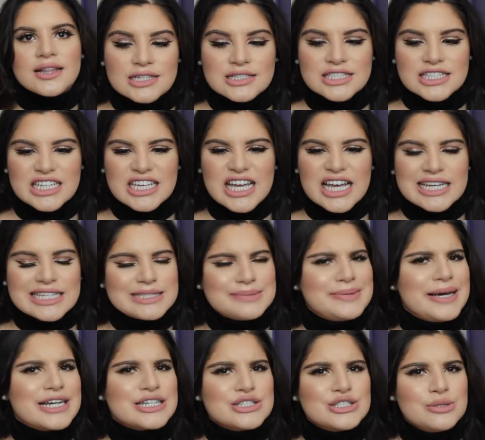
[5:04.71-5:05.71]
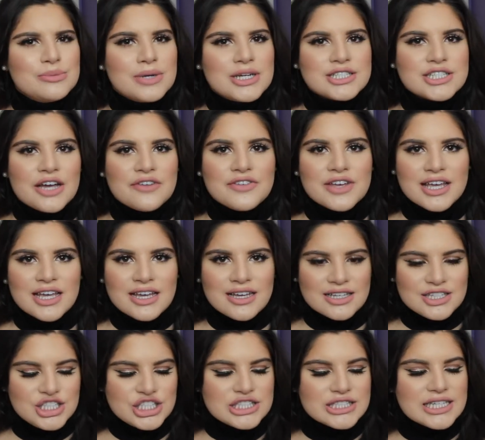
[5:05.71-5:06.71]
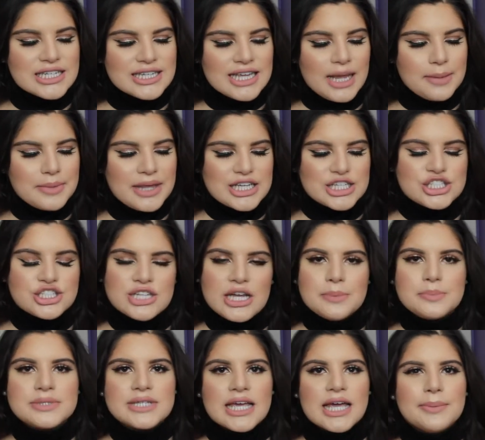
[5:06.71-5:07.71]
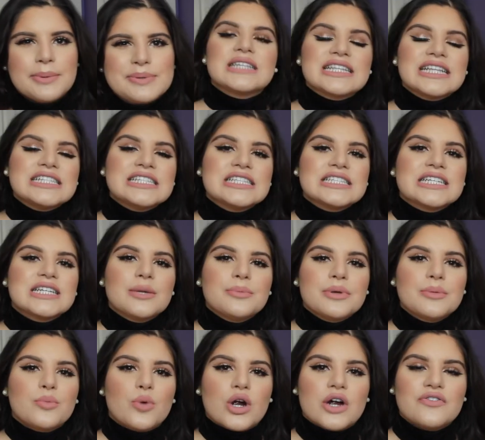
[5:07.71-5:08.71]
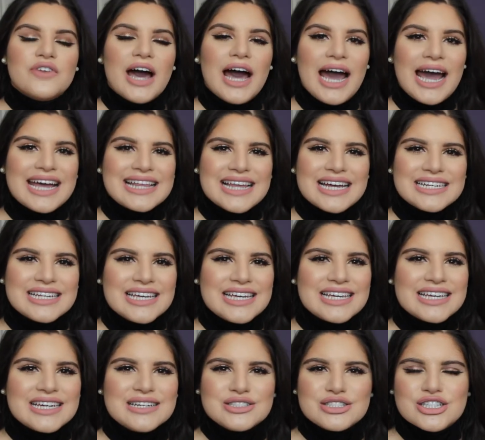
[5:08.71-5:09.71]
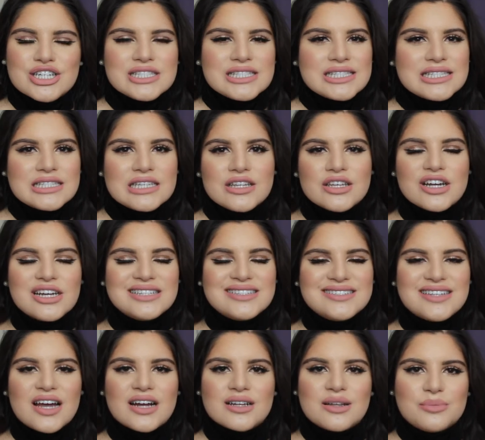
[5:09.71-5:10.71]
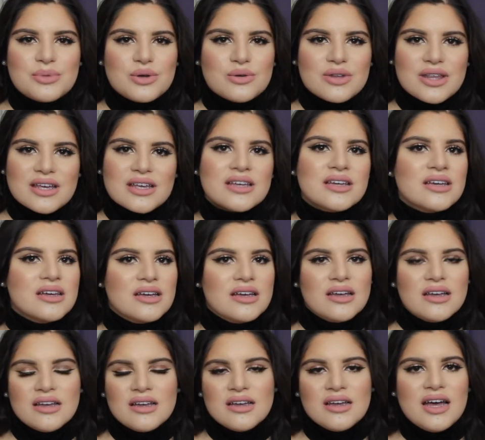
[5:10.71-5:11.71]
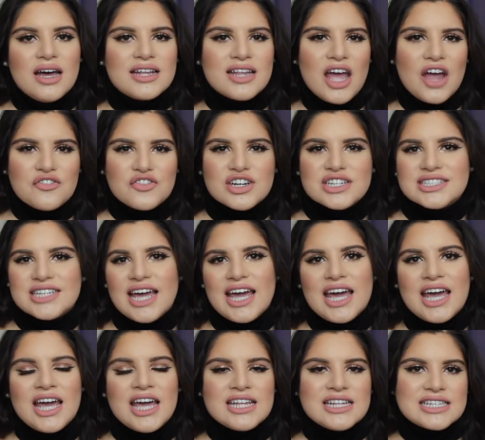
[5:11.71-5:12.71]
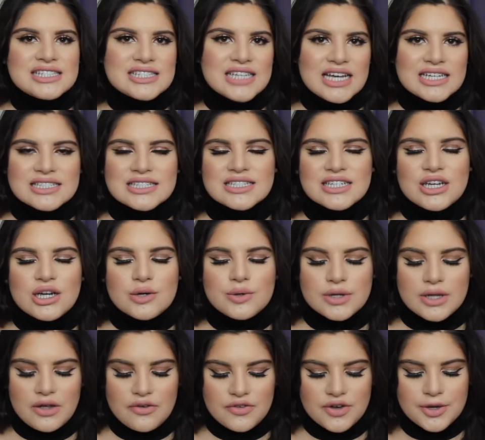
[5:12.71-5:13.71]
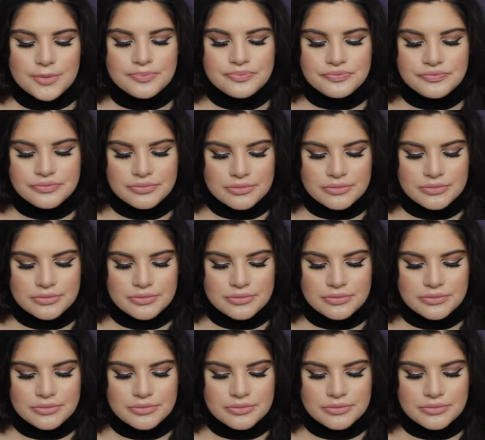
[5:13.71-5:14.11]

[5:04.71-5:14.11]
I didn't expect too much of it. Just the name, like Shape Tape. I was like, this is going to be more of a highlighting concealer. It's not going to be like an everyday necessity or whatever.